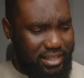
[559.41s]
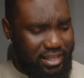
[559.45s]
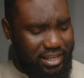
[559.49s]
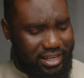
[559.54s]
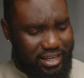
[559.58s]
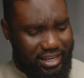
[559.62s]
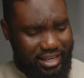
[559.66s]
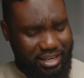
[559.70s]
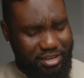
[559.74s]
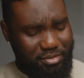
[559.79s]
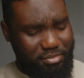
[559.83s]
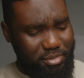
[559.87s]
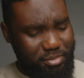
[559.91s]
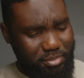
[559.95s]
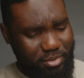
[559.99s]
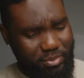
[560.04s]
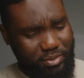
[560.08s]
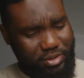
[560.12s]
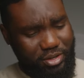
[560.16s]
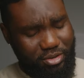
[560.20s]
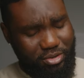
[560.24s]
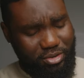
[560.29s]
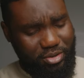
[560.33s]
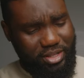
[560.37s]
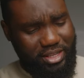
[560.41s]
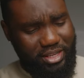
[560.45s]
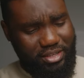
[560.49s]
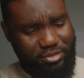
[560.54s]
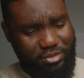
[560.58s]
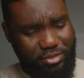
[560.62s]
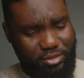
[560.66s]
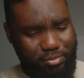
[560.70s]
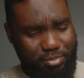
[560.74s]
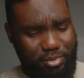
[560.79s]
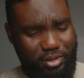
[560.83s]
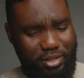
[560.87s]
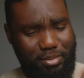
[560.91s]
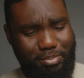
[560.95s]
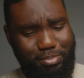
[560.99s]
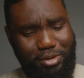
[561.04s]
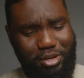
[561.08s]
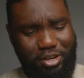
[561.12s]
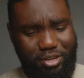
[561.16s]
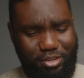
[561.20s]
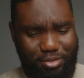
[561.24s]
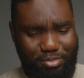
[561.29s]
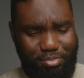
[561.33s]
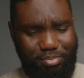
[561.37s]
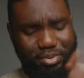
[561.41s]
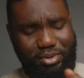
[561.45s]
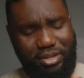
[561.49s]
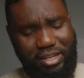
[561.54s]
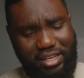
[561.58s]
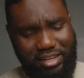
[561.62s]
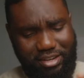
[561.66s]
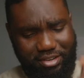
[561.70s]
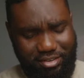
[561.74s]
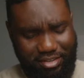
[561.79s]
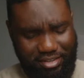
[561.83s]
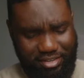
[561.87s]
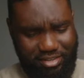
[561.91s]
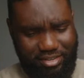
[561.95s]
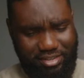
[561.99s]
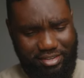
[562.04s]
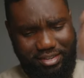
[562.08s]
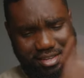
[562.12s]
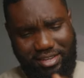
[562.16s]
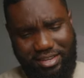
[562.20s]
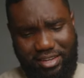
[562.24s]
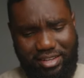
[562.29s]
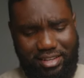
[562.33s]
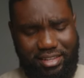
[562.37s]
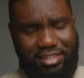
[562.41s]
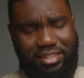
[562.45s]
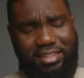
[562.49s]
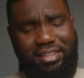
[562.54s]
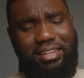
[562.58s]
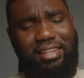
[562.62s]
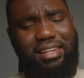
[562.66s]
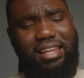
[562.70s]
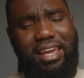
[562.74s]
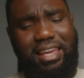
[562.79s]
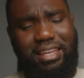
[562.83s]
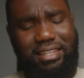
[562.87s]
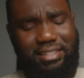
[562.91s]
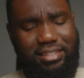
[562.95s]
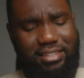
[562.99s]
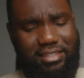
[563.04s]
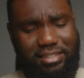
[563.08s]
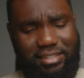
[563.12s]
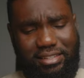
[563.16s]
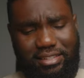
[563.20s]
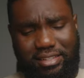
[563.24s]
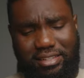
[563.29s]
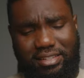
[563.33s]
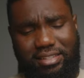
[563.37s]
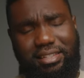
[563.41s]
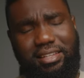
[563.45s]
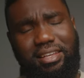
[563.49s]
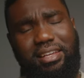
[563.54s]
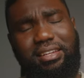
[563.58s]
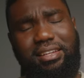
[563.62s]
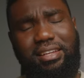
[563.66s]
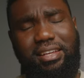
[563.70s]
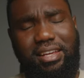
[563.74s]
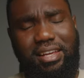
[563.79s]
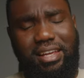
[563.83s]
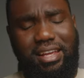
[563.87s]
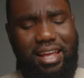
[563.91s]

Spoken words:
I can't remember what you call that stuff, but the part you put like on the light, this thing.